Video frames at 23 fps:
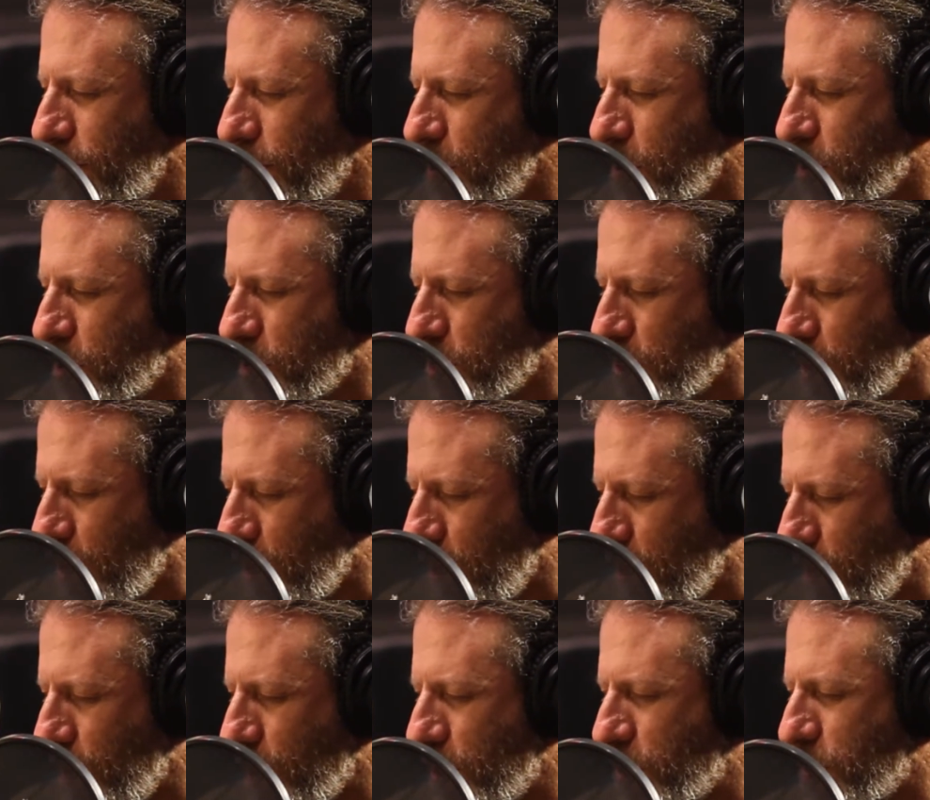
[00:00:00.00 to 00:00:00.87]

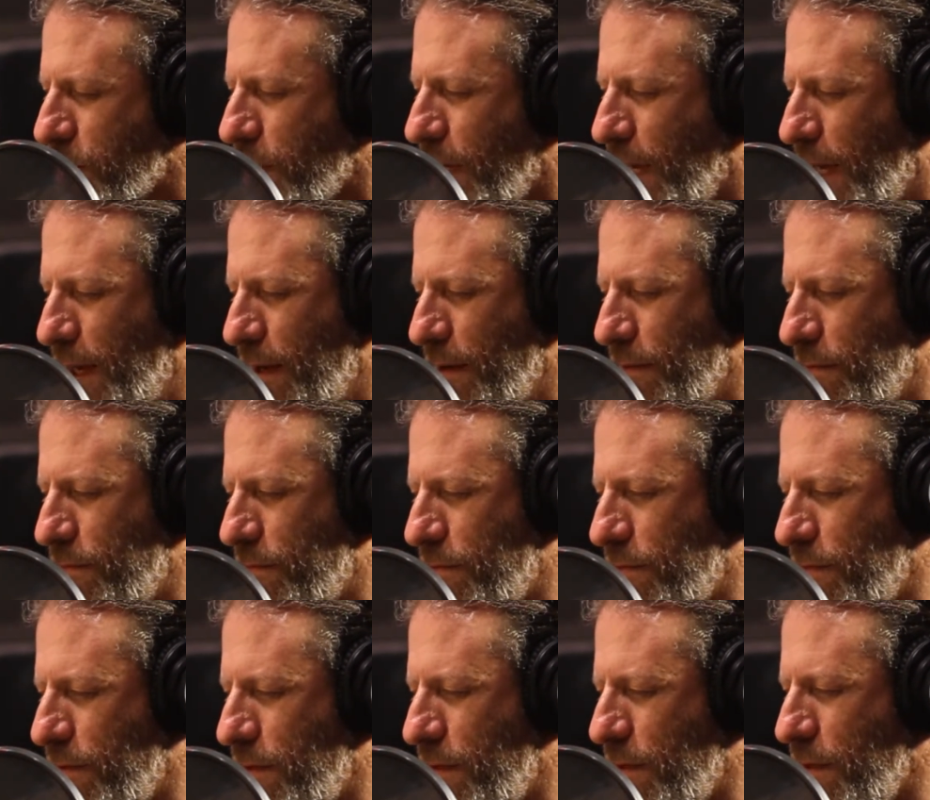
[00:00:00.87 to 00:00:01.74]
Share what you have.
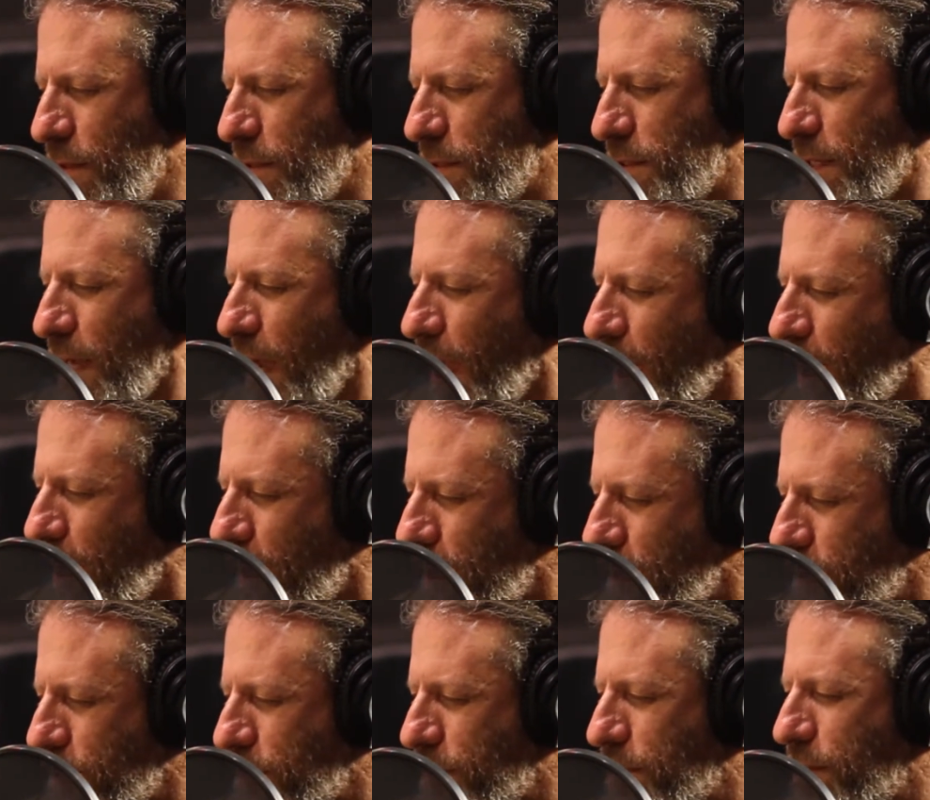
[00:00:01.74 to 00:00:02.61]

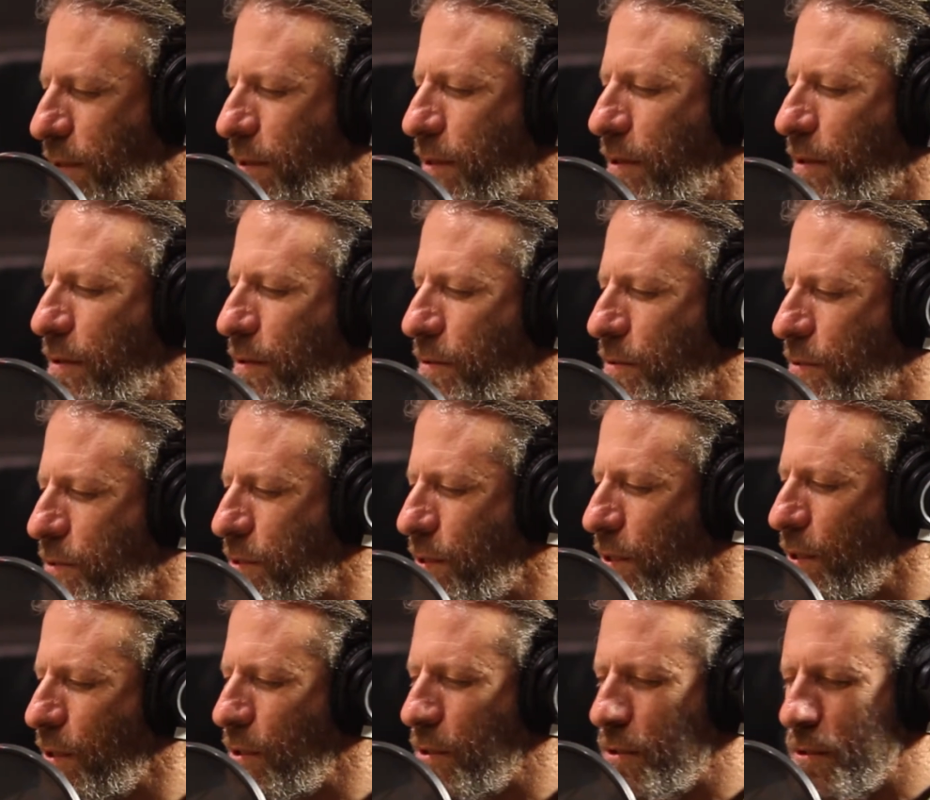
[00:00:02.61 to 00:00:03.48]
Tithe to those
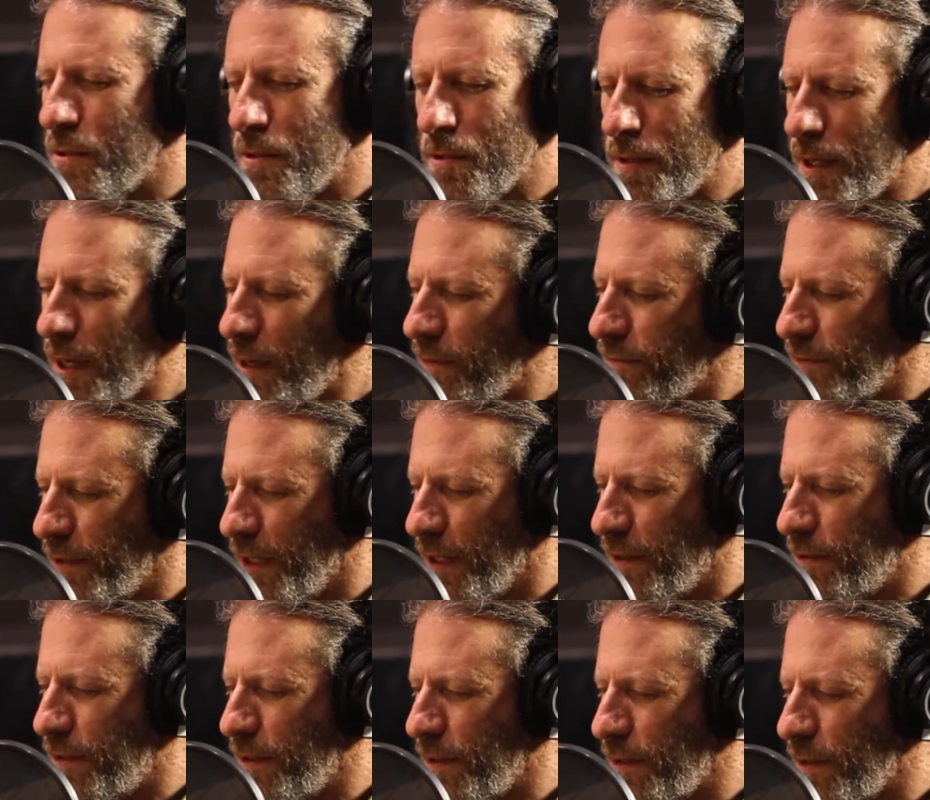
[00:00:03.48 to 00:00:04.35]
who have
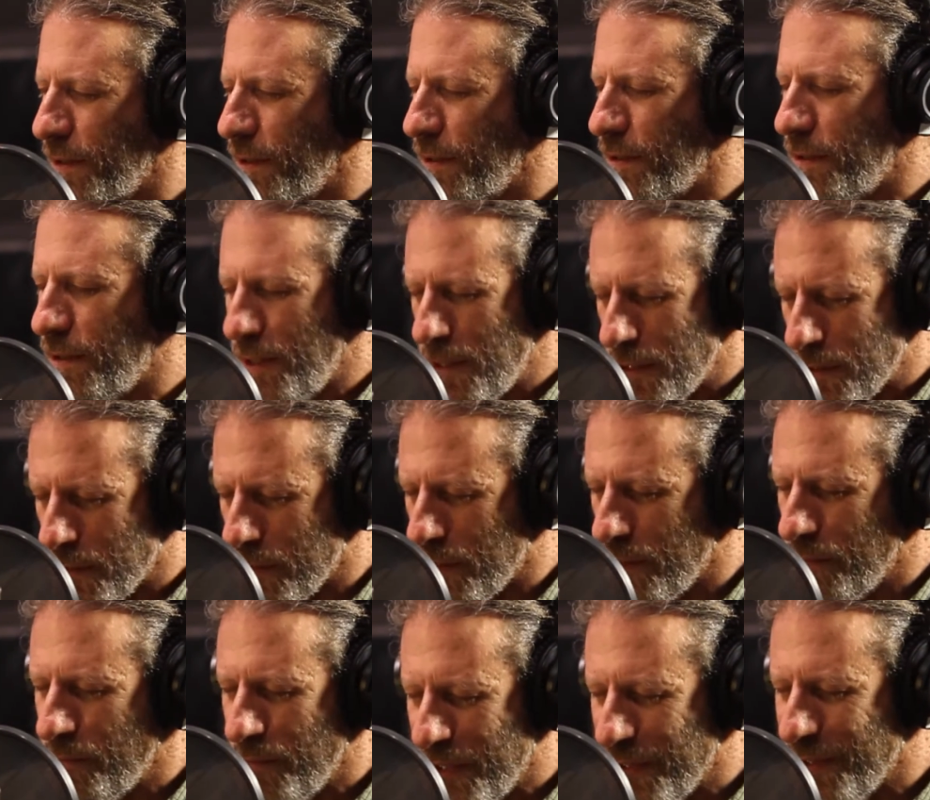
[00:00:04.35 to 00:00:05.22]
nothing. These are
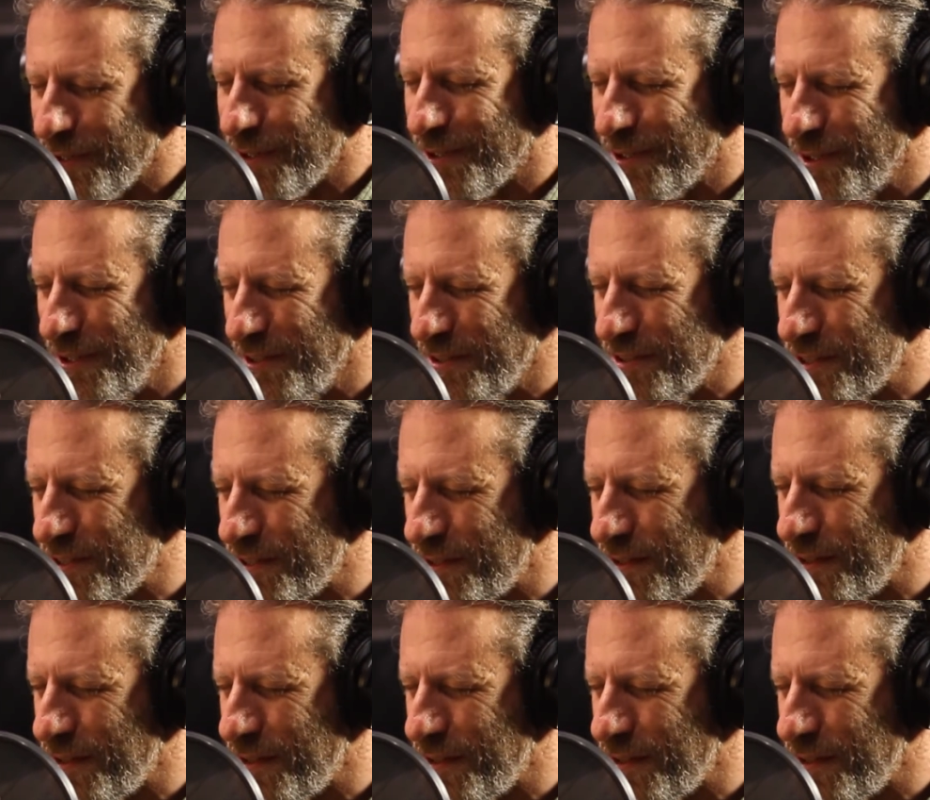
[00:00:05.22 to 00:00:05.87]
the miracles.